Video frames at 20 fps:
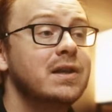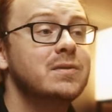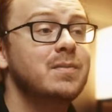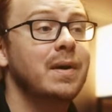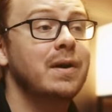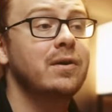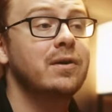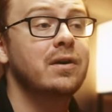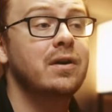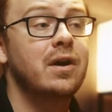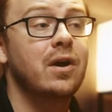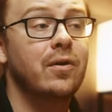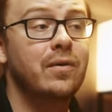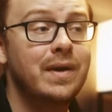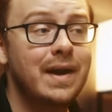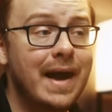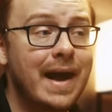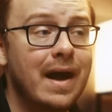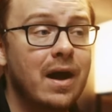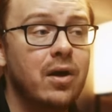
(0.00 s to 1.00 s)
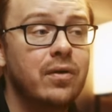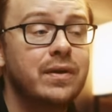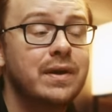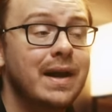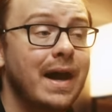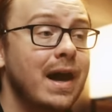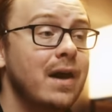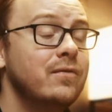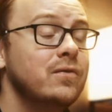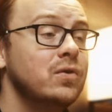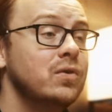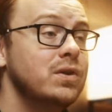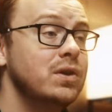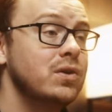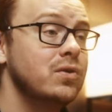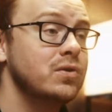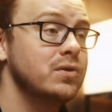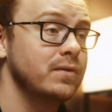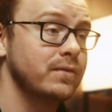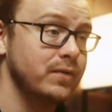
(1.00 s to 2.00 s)
it's better to know now than after
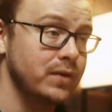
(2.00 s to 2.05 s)
years of